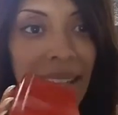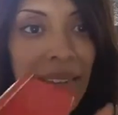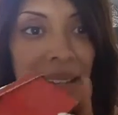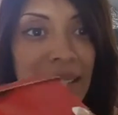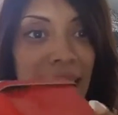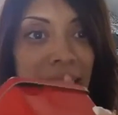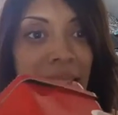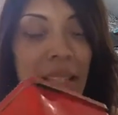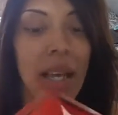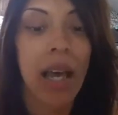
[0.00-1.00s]
Look how nice that is.
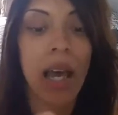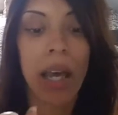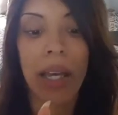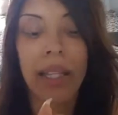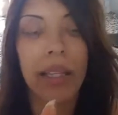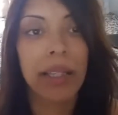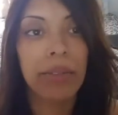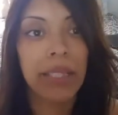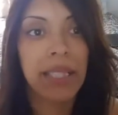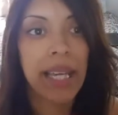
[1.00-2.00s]
It
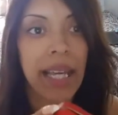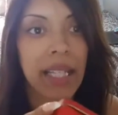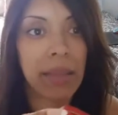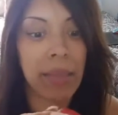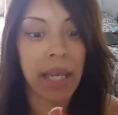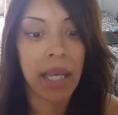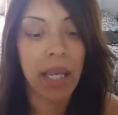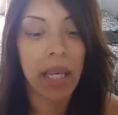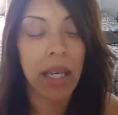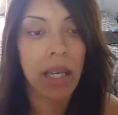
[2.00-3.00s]
literally takes me